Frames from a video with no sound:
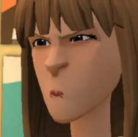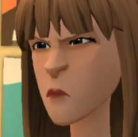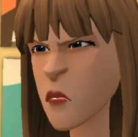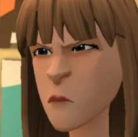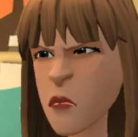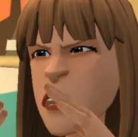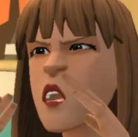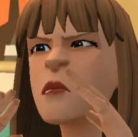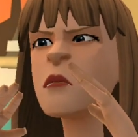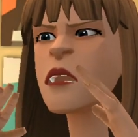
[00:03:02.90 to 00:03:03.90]

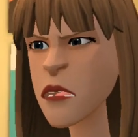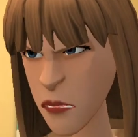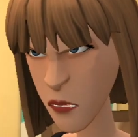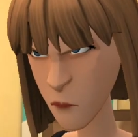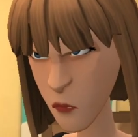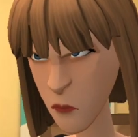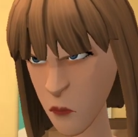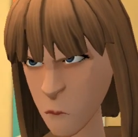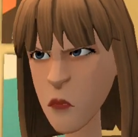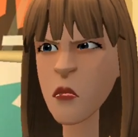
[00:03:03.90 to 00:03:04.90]
Linda, I told you not to
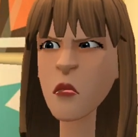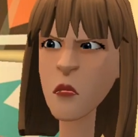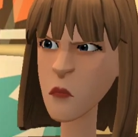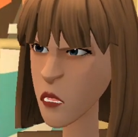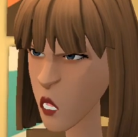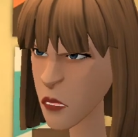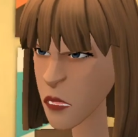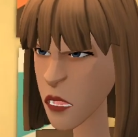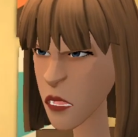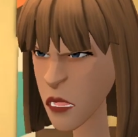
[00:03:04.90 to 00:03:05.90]
break the dishes,
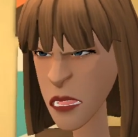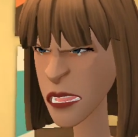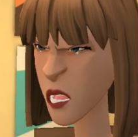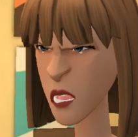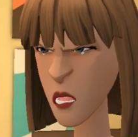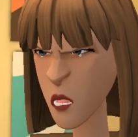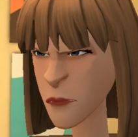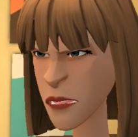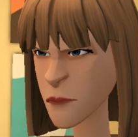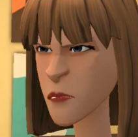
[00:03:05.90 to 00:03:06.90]
but no, you
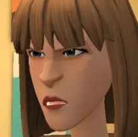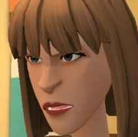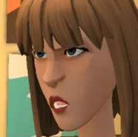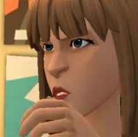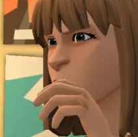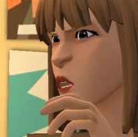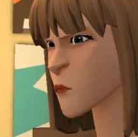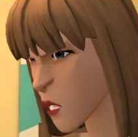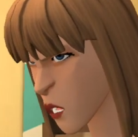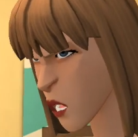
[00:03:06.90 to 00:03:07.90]
ignore me and go ahead
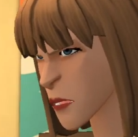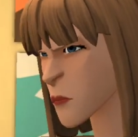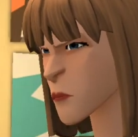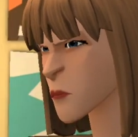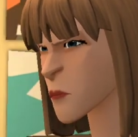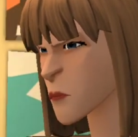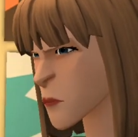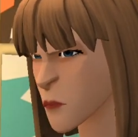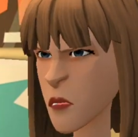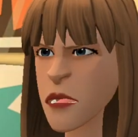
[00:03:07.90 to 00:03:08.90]
and do it.
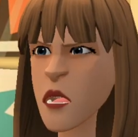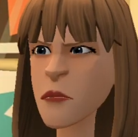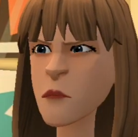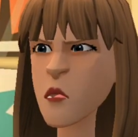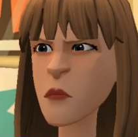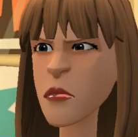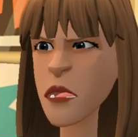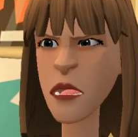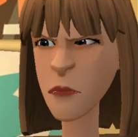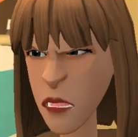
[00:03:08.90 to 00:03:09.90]
You are grounded
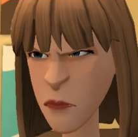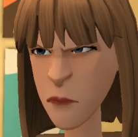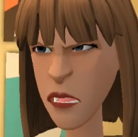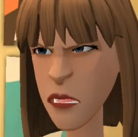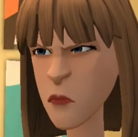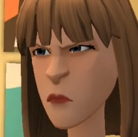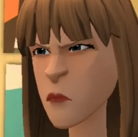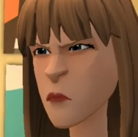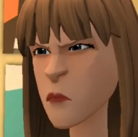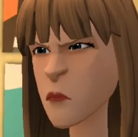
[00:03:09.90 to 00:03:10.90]
for three weeks.
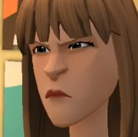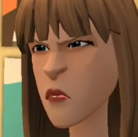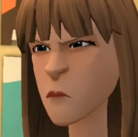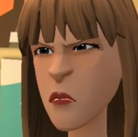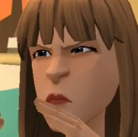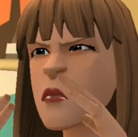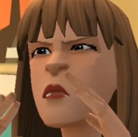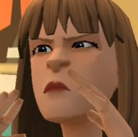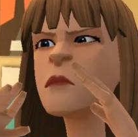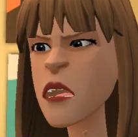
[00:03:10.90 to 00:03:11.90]
This means
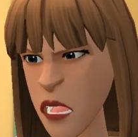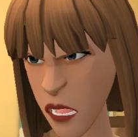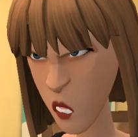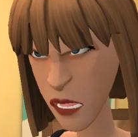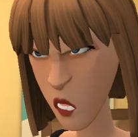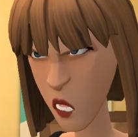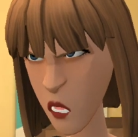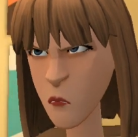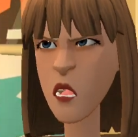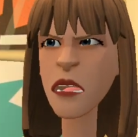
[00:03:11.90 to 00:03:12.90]
no hanging with the
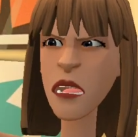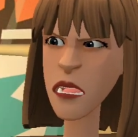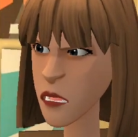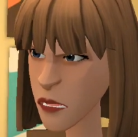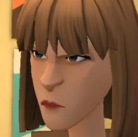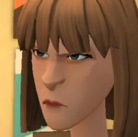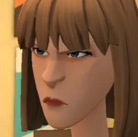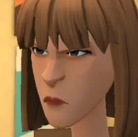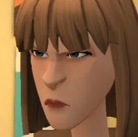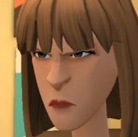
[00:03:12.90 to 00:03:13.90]
troublemakers for a
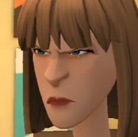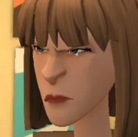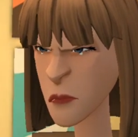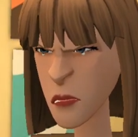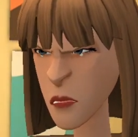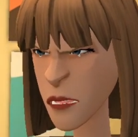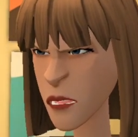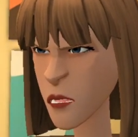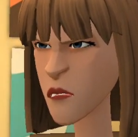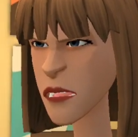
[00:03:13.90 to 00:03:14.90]
week. And you
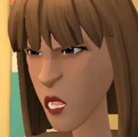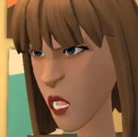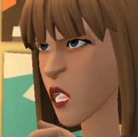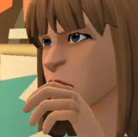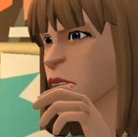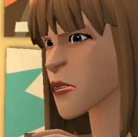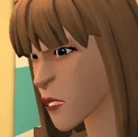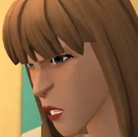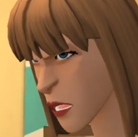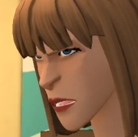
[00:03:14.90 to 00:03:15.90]
can also forget
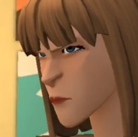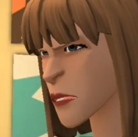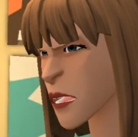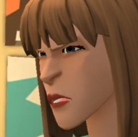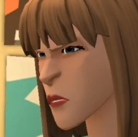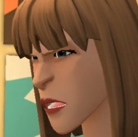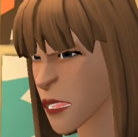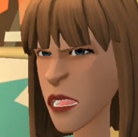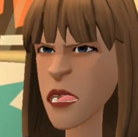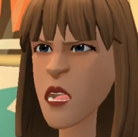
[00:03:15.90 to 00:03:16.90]
about getting a chocolate
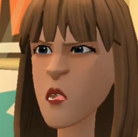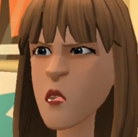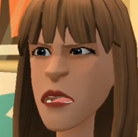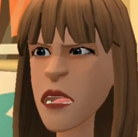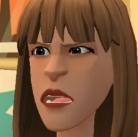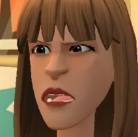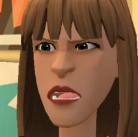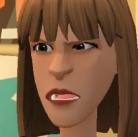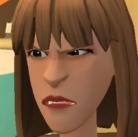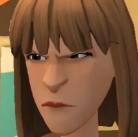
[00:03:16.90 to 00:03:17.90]
chip cookie, you
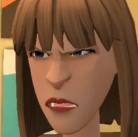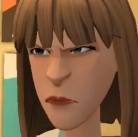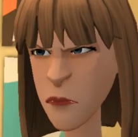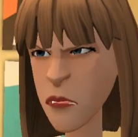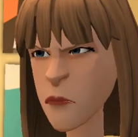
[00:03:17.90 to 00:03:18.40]
don't deserve any.